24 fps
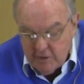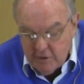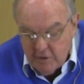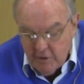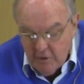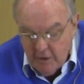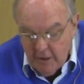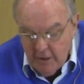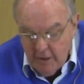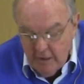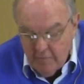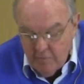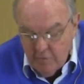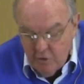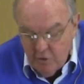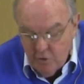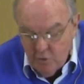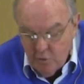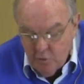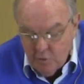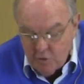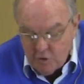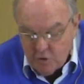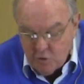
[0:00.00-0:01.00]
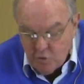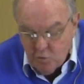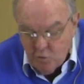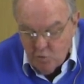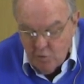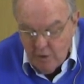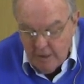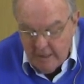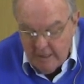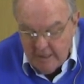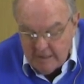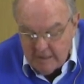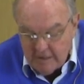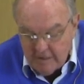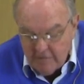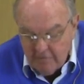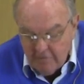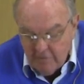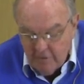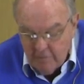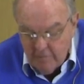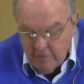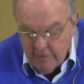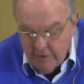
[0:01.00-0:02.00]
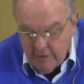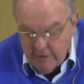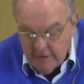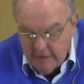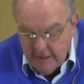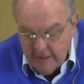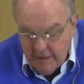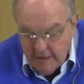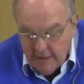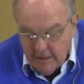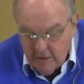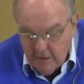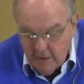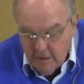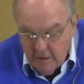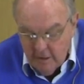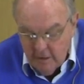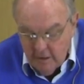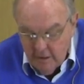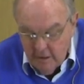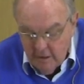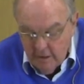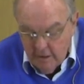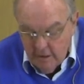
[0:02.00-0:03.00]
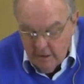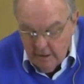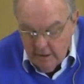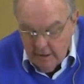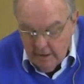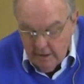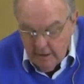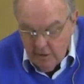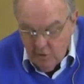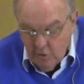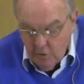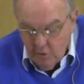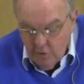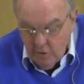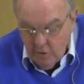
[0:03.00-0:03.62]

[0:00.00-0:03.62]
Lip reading: to him who was raised from the dead, in